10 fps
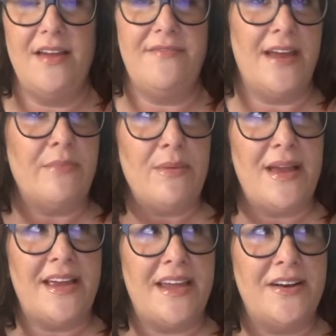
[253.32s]
Family
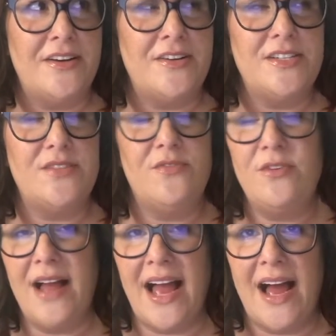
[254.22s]
Matters,
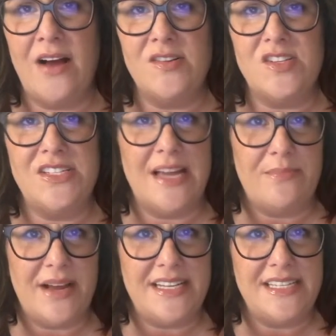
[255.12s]
Full House,
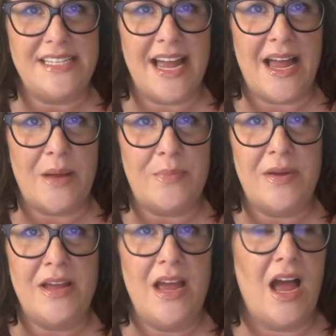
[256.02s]
Step by Step.
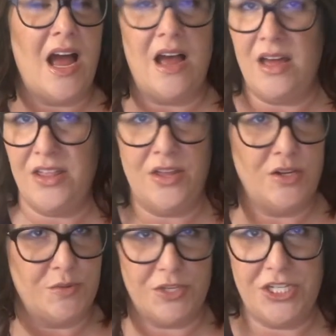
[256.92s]

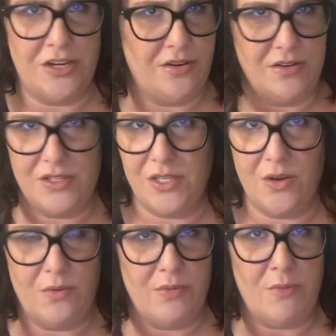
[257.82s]
Those were shows
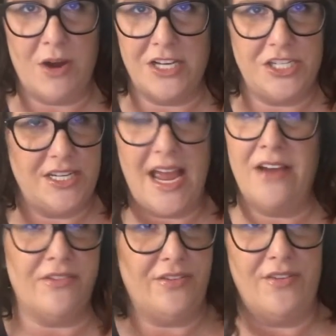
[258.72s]
we watched
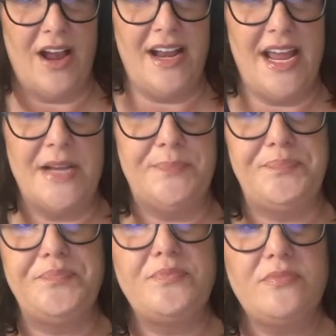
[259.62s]
every Friday.
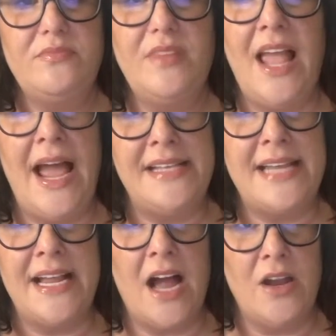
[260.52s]
As
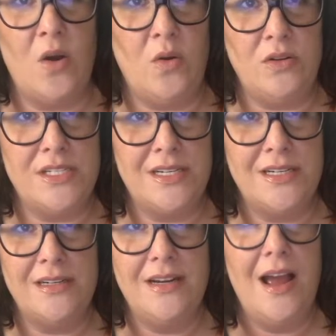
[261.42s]
I got
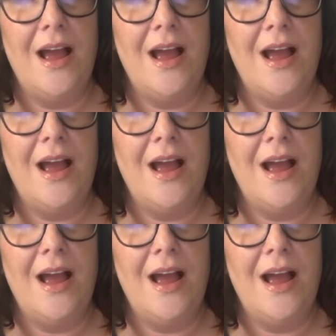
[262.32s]
older,